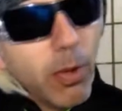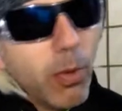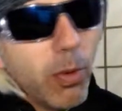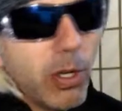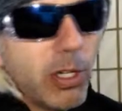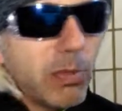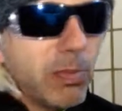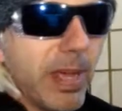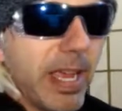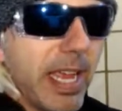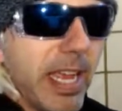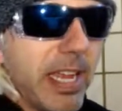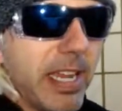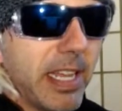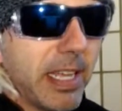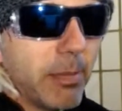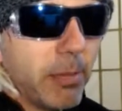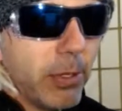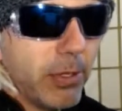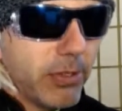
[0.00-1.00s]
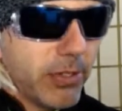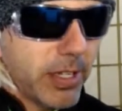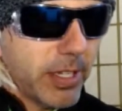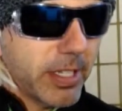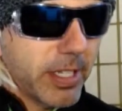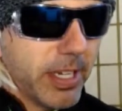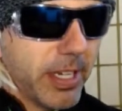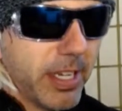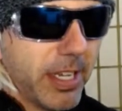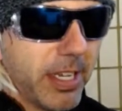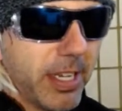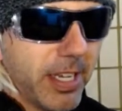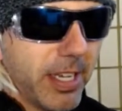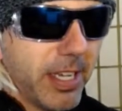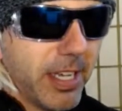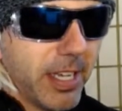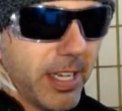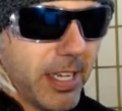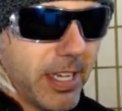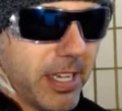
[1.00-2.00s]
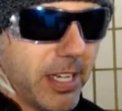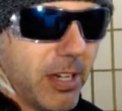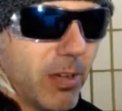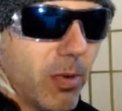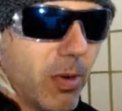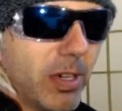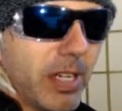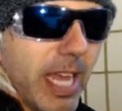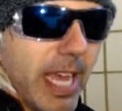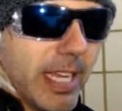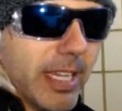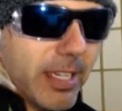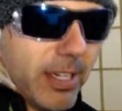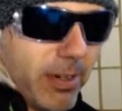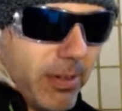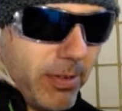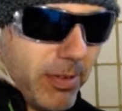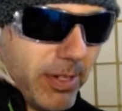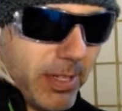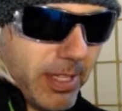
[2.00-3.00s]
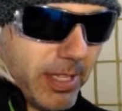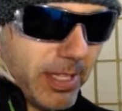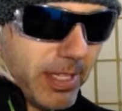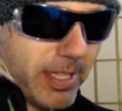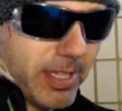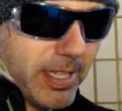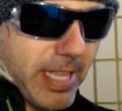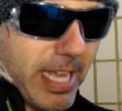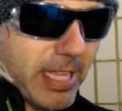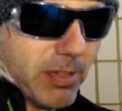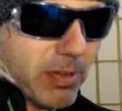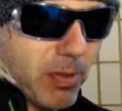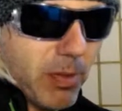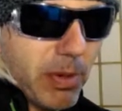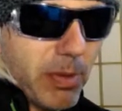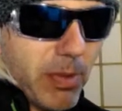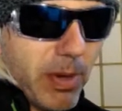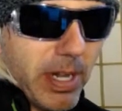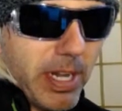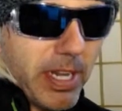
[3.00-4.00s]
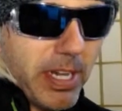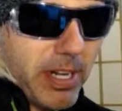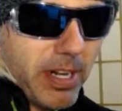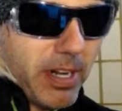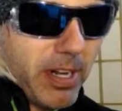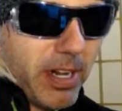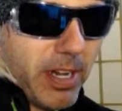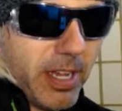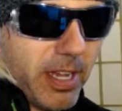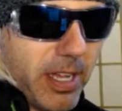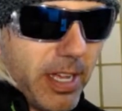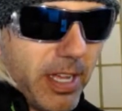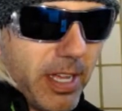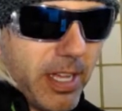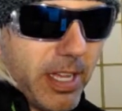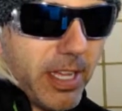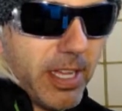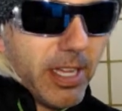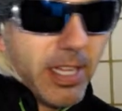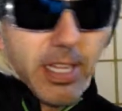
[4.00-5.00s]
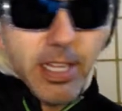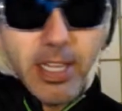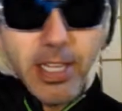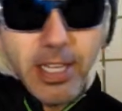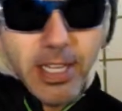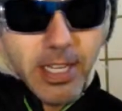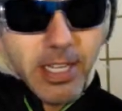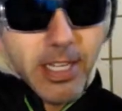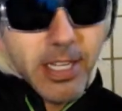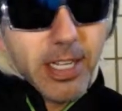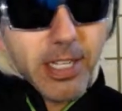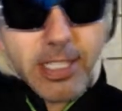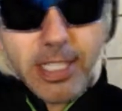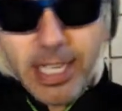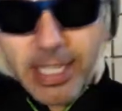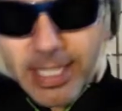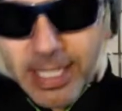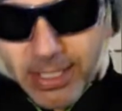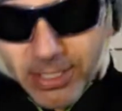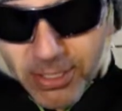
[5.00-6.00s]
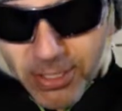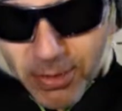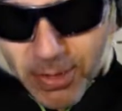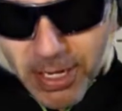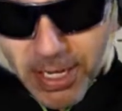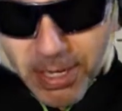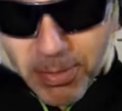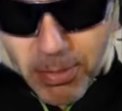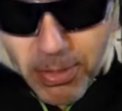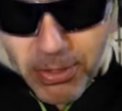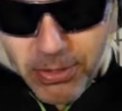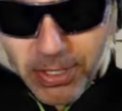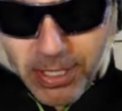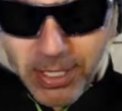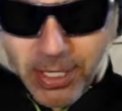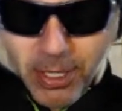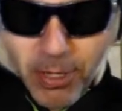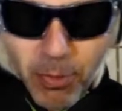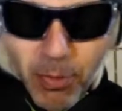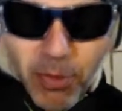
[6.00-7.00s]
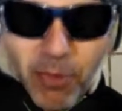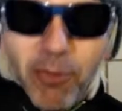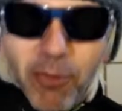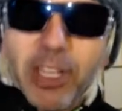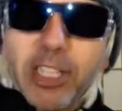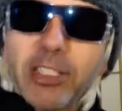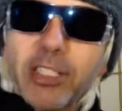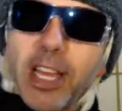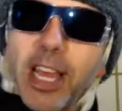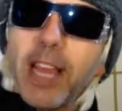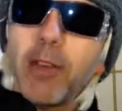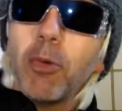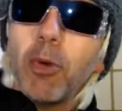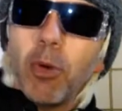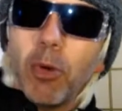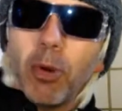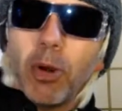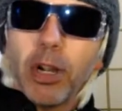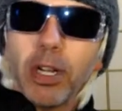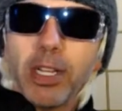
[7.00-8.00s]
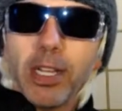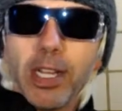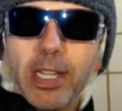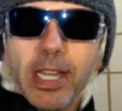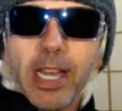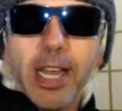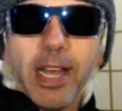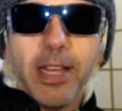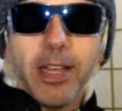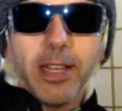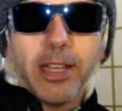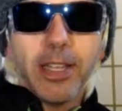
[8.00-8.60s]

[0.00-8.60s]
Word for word: Where's my ending music? Where'd that go? That's what we want to hear. Okay, guess no ending music. We'll fix that. We'll work on that.